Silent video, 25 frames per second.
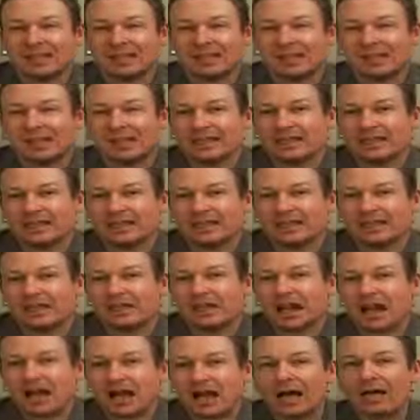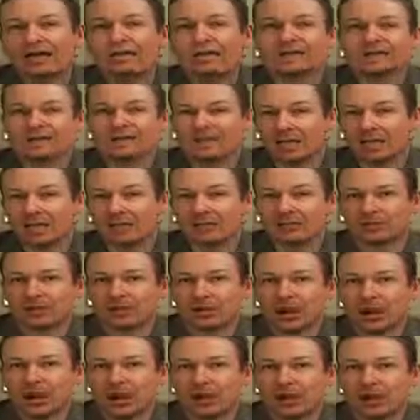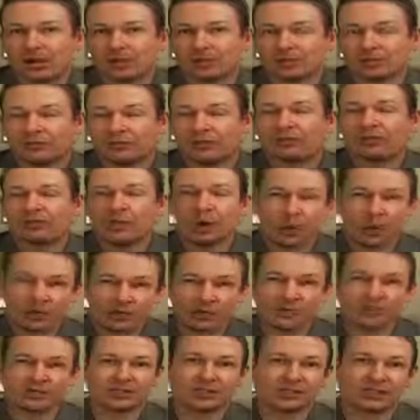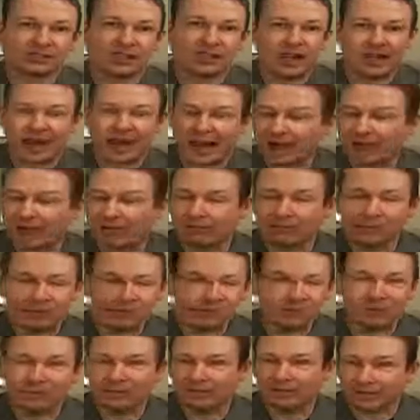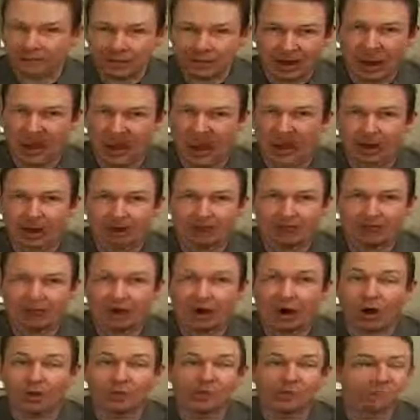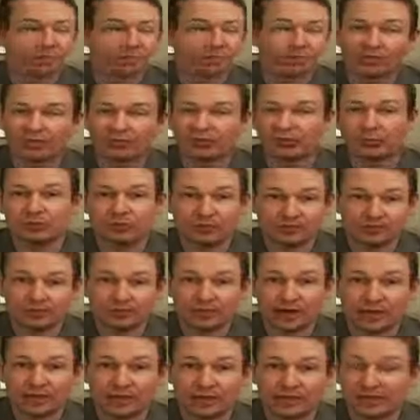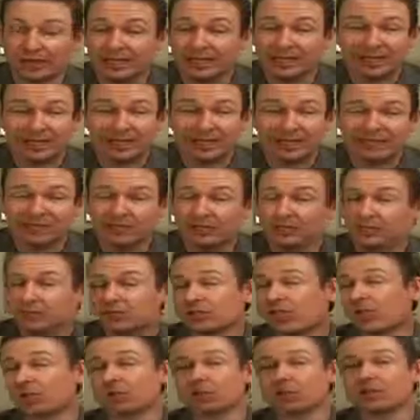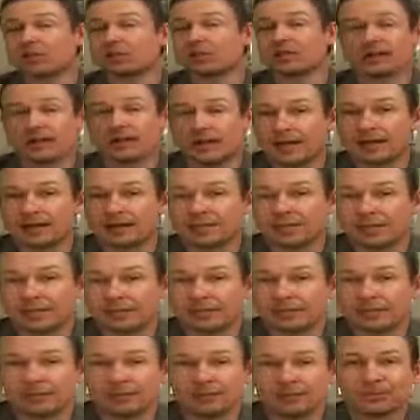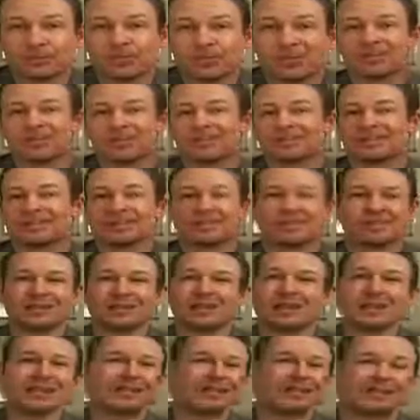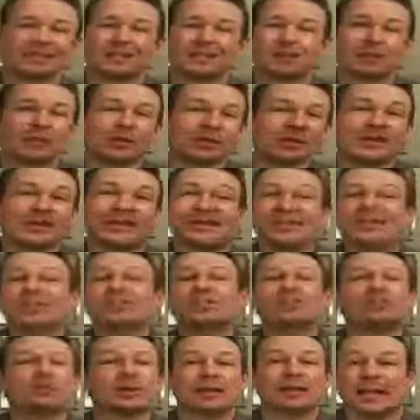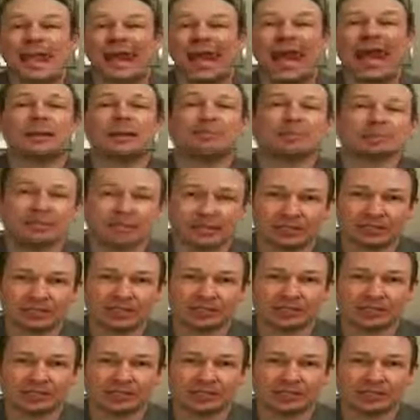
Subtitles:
The concept of focusing everything you have on the pursuit of money is just not a worthy concept. It's not anything that really leads to any happiness.